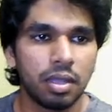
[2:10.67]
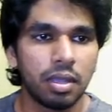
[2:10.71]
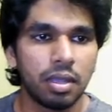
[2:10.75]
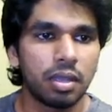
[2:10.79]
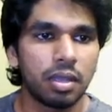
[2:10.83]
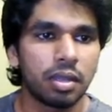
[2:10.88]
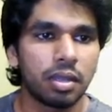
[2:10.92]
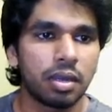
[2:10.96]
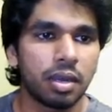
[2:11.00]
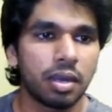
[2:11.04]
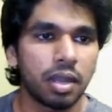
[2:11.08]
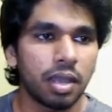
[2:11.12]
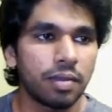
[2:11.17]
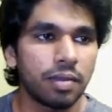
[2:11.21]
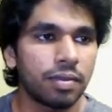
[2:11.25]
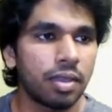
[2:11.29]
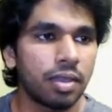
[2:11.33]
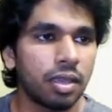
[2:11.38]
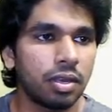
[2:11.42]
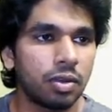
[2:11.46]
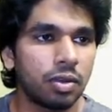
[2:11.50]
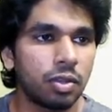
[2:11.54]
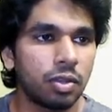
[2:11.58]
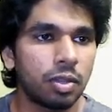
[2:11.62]

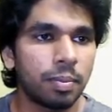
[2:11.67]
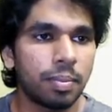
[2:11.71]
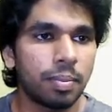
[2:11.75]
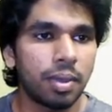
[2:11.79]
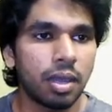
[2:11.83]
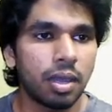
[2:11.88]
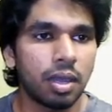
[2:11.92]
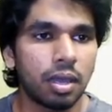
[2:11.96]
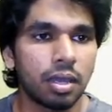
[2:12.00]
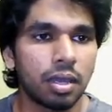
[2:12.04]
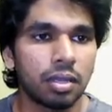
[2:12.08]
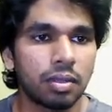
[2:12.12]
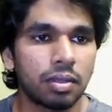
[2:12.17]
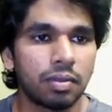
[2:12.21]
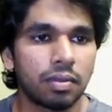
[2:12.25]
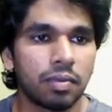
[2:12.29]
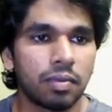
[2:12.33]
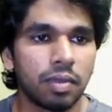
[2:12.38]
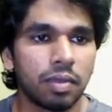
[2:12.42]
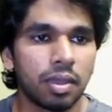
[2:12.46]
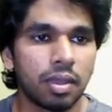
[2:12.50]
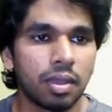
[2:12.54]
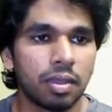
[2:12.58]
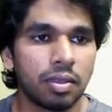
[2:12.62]
Navigate to the path
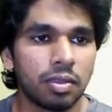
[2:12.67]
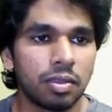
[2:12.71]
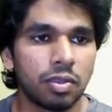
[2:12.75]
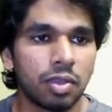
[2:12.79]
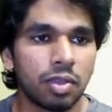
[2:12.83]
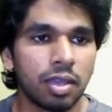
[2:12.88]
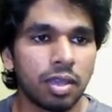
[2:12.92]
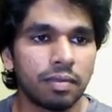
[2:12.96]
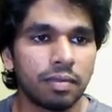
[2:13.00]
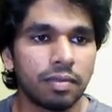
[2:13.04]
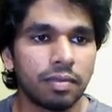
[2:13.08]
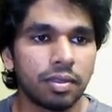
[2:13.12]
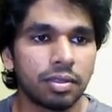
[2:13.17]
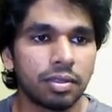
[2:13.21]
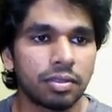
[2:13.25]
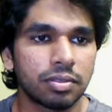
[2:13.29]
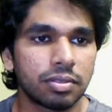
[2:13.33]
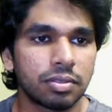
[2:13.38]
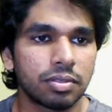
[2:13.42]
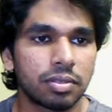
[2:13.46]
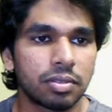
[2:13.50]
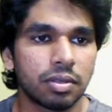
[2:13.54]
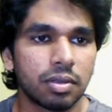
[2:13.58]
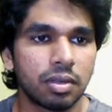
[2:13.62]
where you have
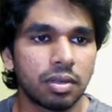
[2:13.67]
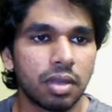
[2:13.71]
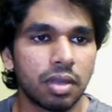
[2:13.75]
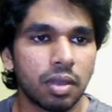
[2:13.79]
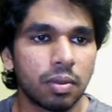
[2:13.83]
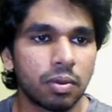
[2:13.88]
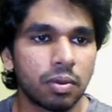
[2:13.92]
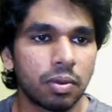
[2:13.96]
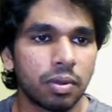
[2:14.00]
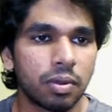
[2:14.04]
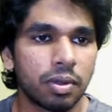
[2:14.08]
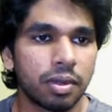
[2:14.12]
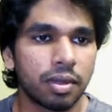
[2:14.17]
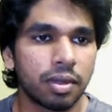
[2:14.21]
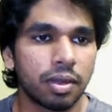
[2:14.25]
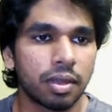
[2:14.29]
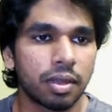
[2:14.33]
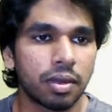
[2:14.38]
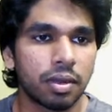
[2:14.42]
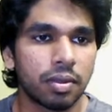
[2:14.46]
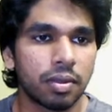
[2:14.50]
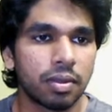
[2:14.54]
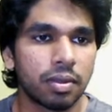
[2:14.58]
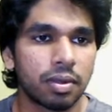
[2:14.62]
downloaded
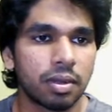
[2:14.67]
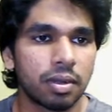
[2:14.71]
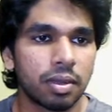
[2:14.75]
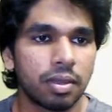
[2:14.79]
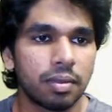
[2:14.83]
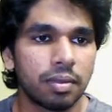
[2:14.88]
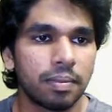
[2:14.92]
Anaconda.